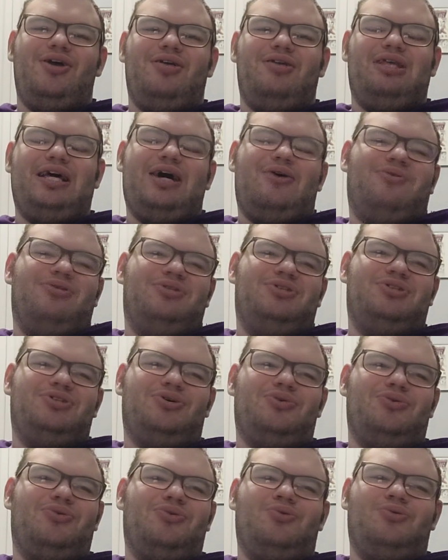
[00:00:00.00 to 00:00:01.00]
That was
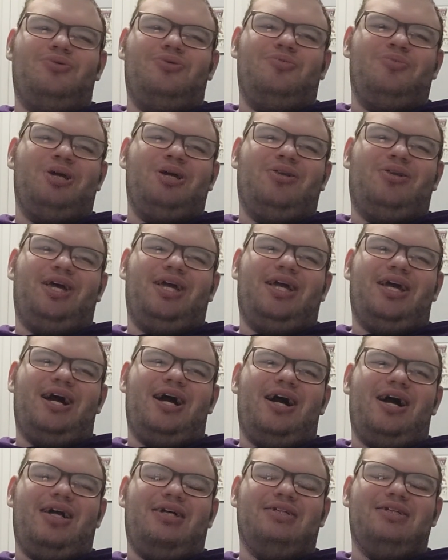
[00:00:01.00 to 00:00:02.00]
so cool to me, like,
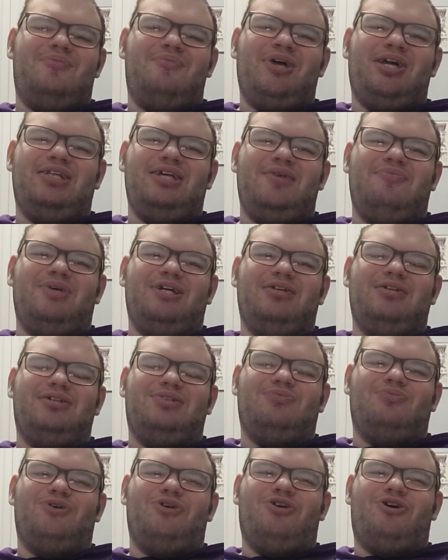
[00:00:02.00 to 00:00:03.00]
because I'm like, damn, they
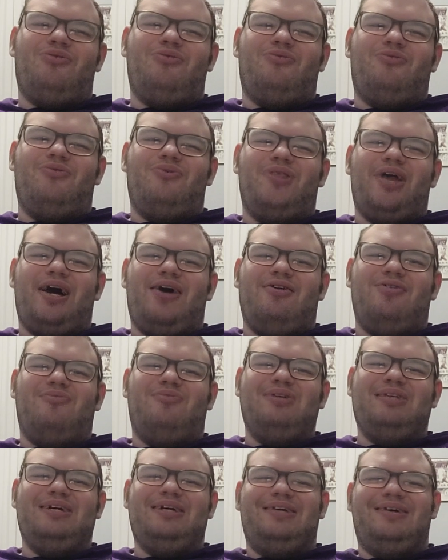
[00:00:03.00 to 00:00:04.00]
just went on without him,
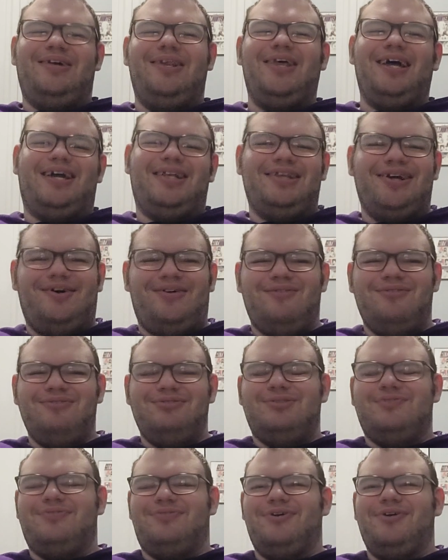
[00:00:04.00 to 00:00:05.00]
but then they're like, no, it
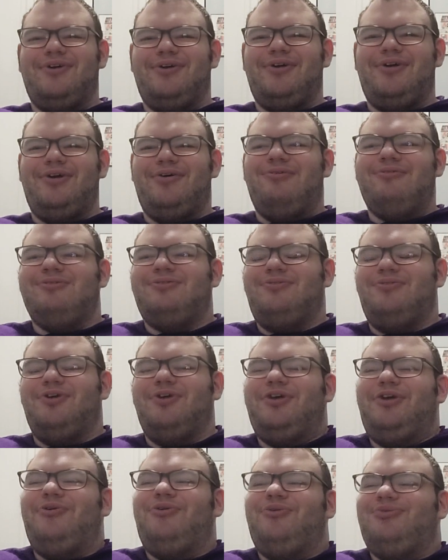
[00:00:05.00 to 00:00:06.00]
was for, it was for
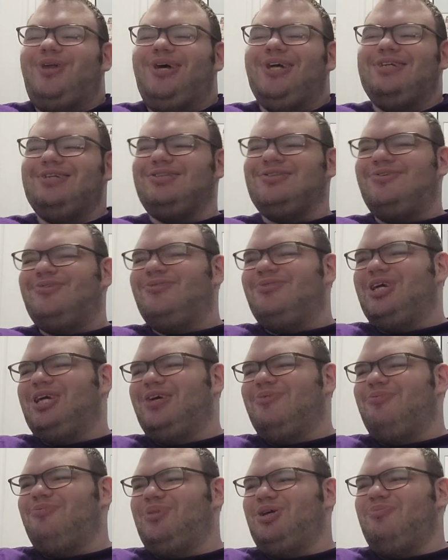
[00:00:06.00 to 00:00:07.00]
you, like, so we
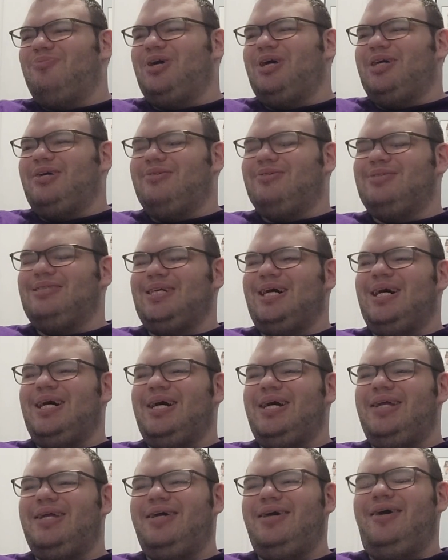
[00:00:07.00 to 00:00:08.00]
can be by your
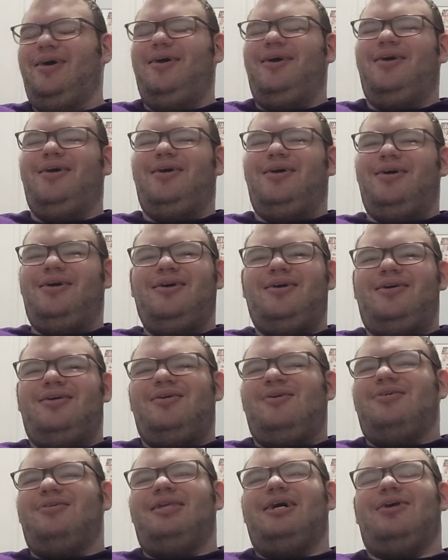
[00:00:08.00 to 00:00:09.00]
side.
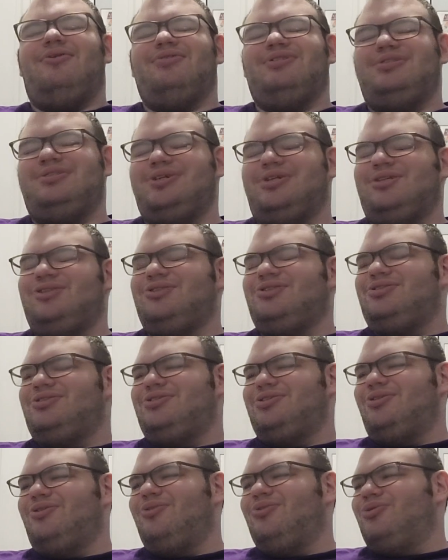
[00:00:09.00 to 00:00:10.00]
That was
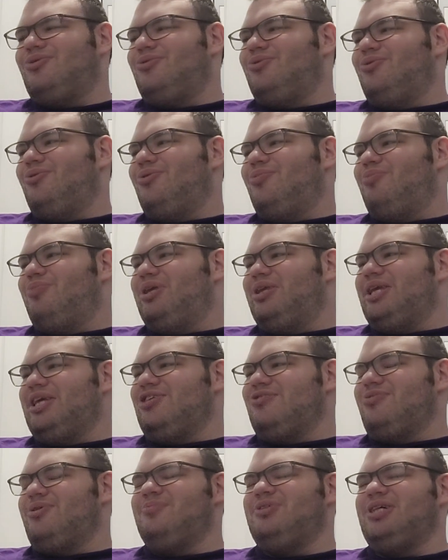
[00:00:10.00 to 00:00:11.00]
so cool. But
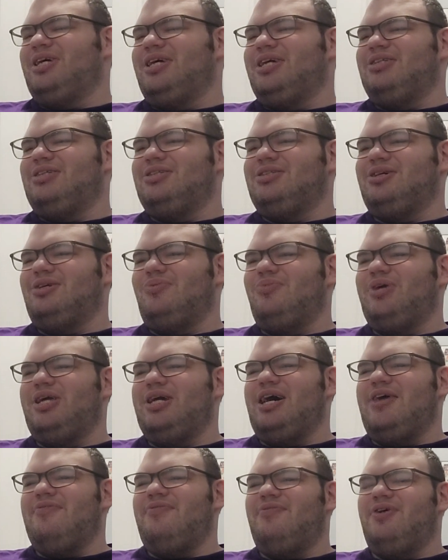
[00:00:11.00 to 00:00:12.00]
that's what I'm saying. It's just like we
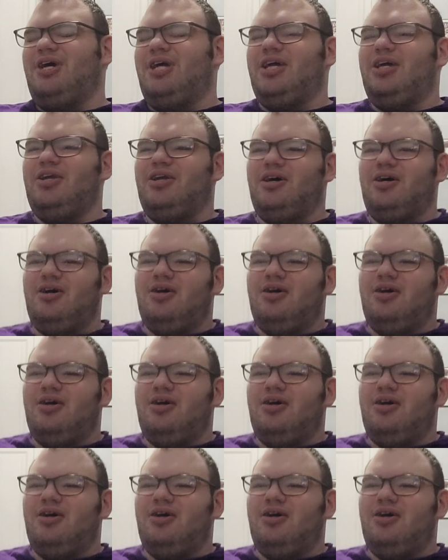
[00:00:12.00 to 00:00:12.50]
got fucking